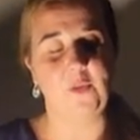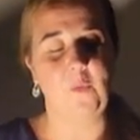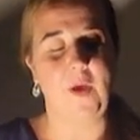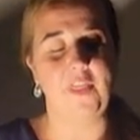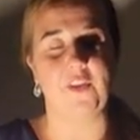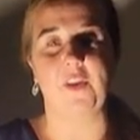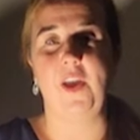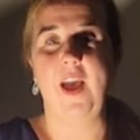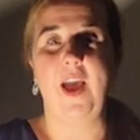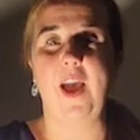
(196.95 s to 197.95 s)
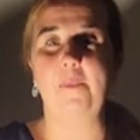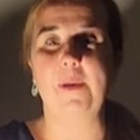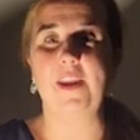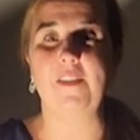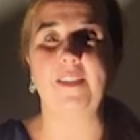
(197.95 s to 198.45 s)
weather up
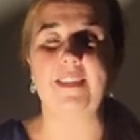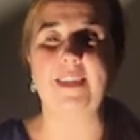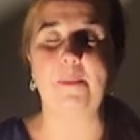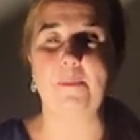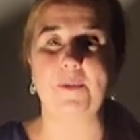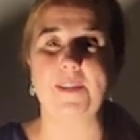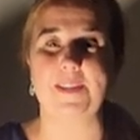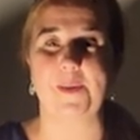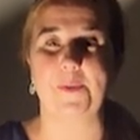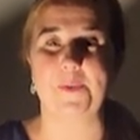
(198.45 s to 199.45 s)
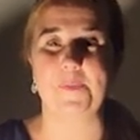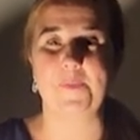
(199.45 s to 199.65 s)
here in the temperate zone.